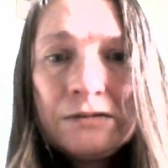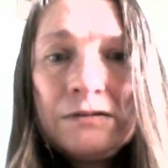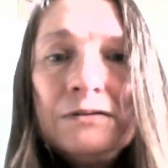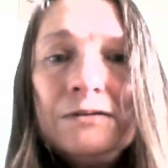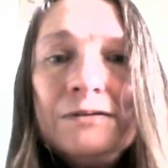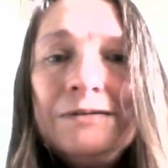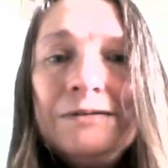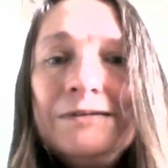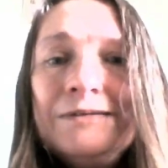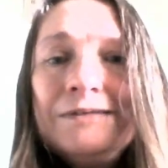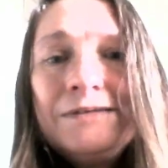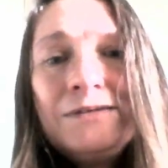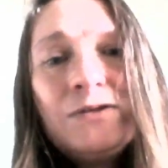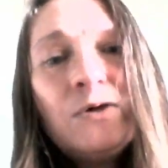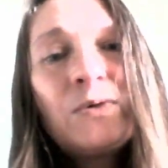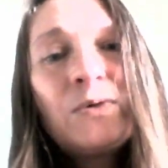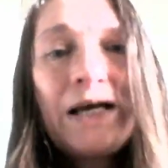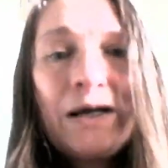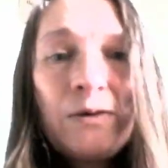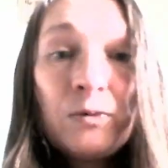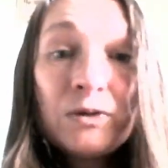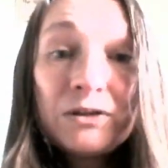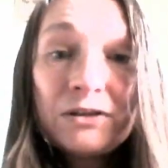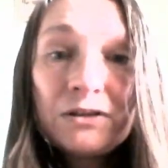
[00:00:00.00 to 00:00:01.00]
Okay,
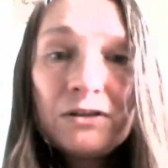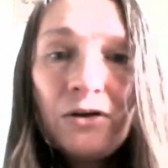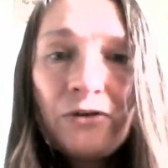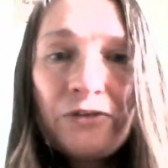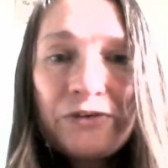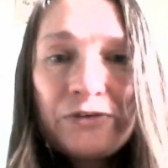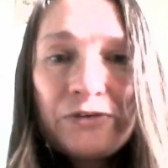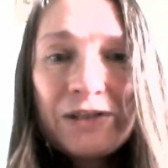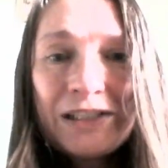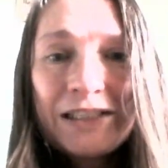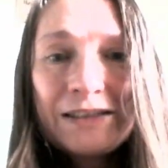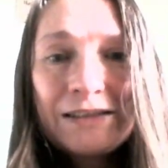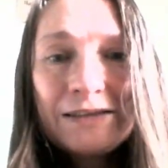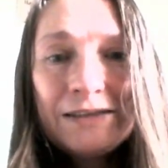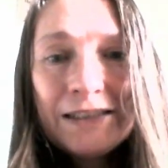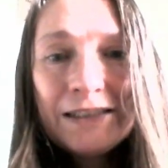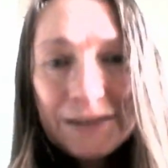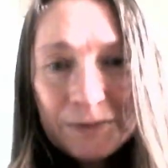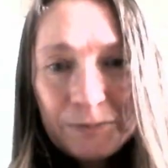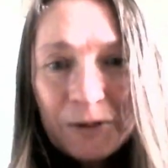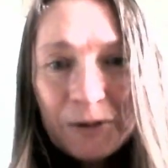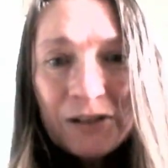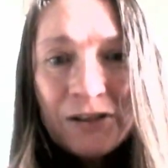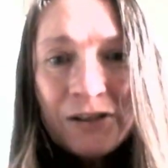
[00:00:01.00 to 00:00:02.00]
I wasn't on the critical
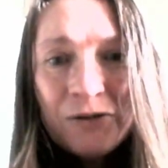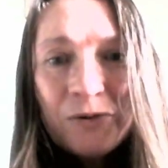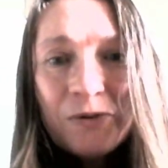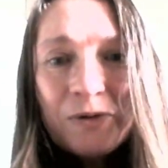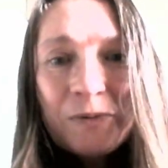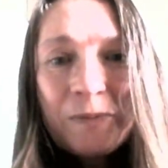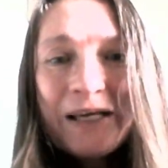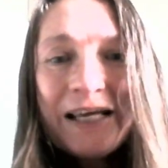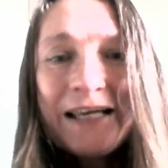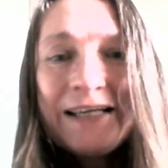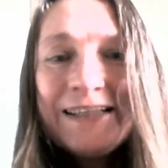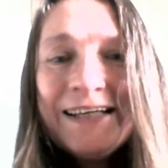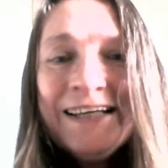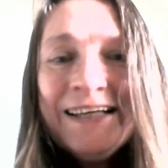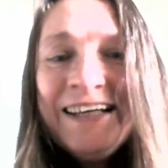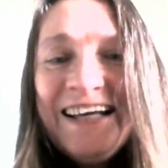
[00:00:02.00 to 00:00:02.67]
list, but you know what I mean.